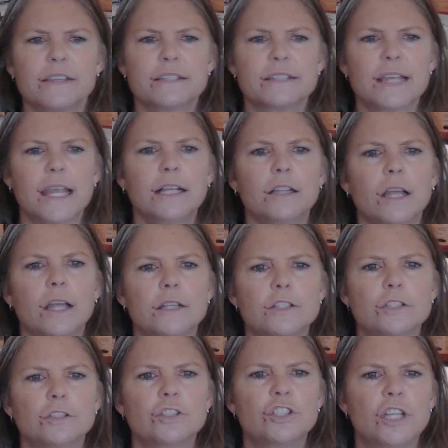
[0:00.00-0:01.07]
The
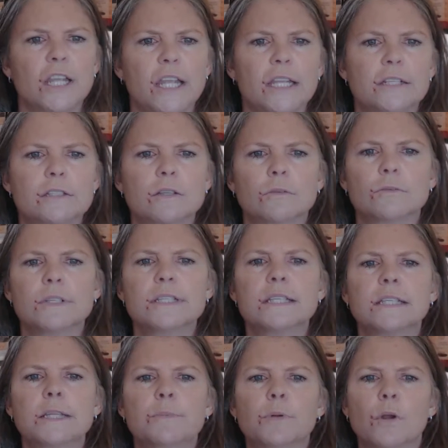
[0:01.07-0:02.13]
psychological chains so
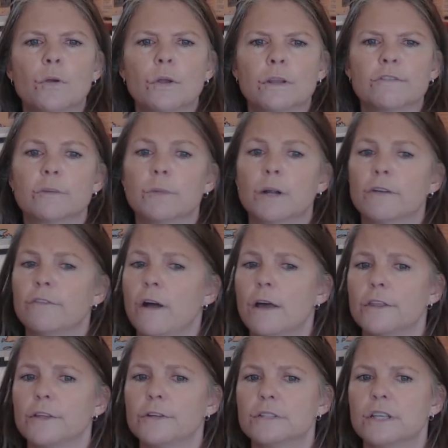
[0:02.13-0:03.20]
recently broken from our
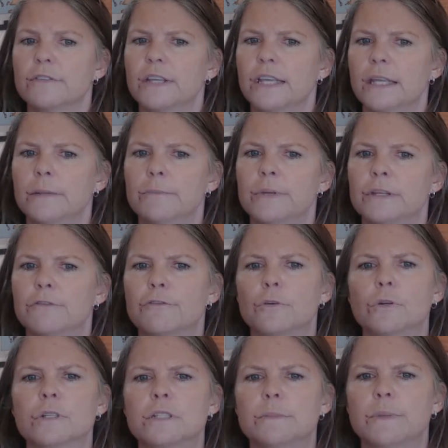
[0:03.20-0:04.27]
fathers have again been
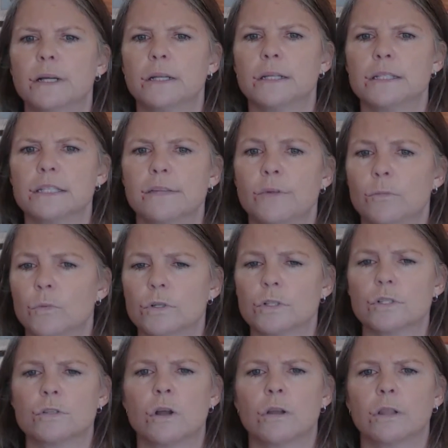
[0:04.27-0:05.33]
forged upon us even
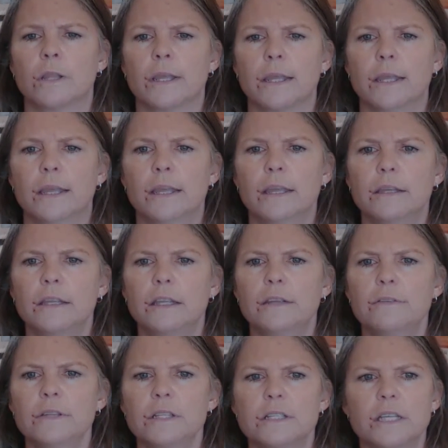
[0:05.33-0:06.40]
more strongly.
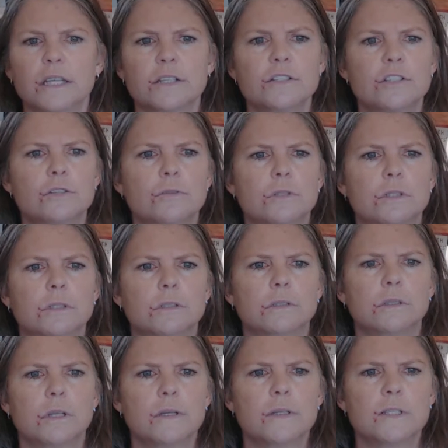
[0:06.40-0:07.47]
Even the
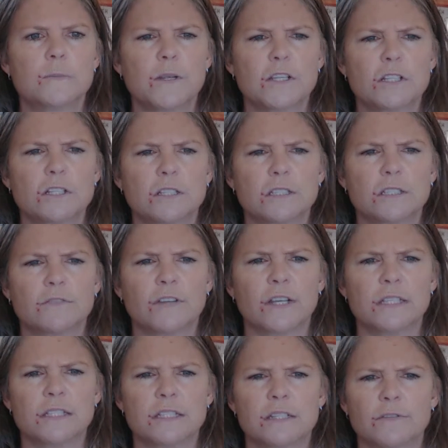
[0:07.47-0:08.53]
textual specialist
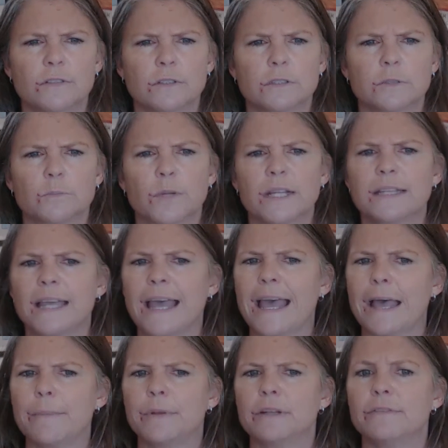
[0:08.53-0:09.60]
finds it difficult to break the
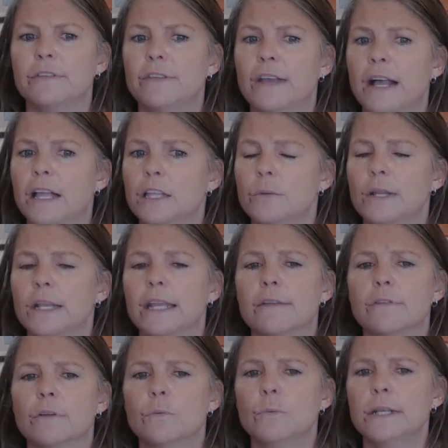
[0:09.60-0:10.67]
habit of
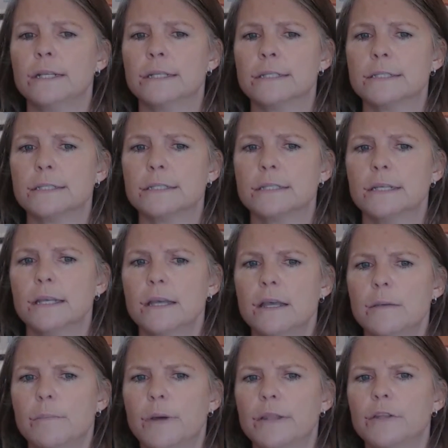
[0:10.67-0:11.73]
evaluating every witness
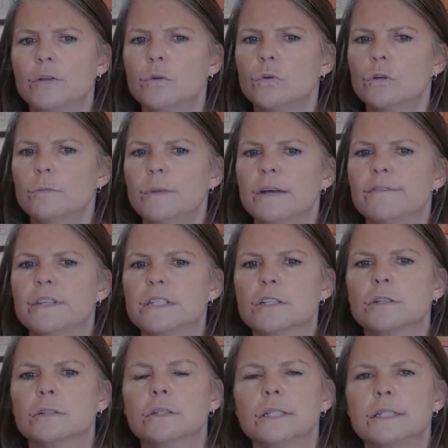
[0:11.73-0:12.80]
by the norm of
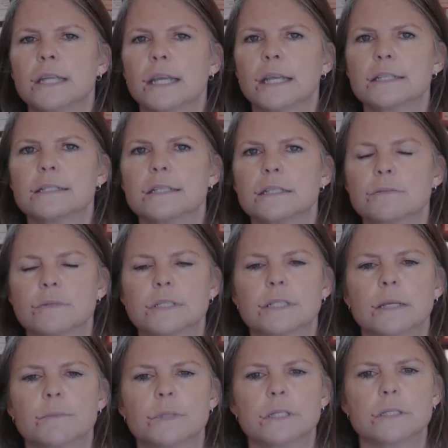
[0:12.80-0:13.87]
this current textus
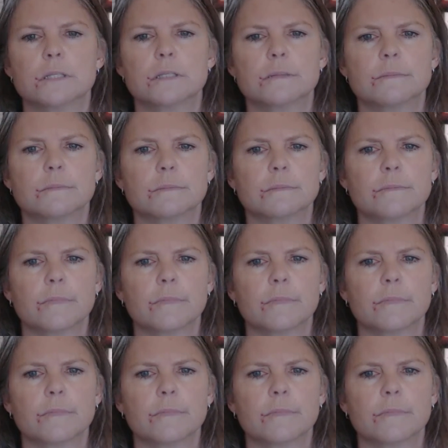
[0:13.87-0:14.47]
receptus.